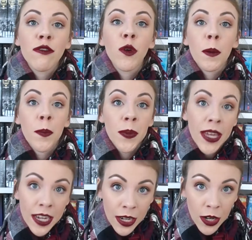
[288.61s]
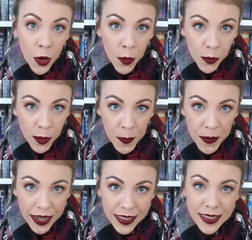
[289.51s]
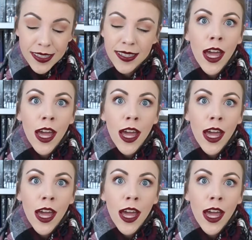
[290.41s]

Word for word: forbidden romance.